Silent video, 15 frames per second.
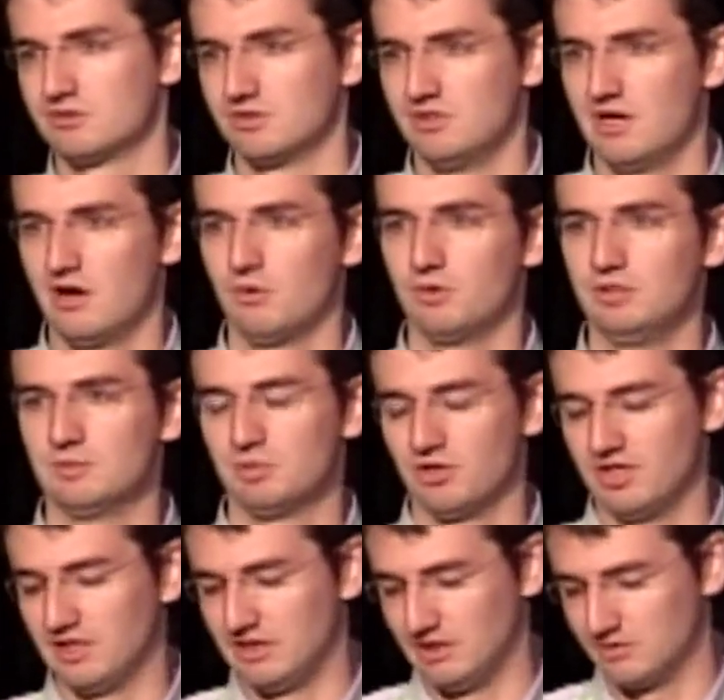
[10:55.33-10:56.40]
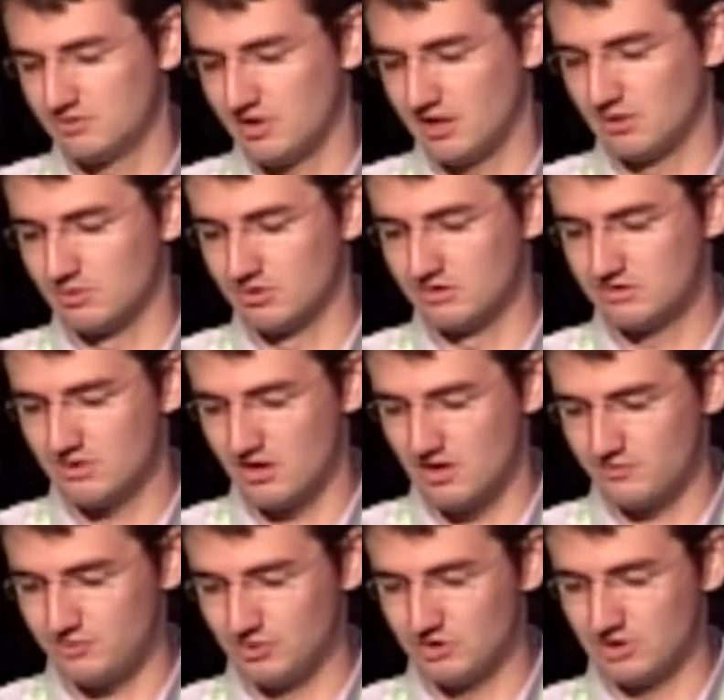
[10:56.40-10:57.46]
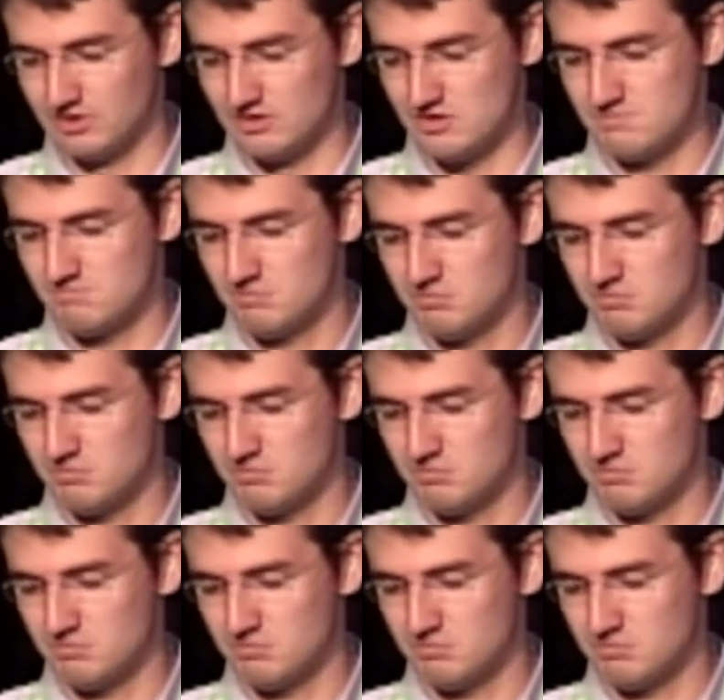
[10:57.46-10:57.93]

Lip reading: So now when you're playing Tiger Woods golf, you can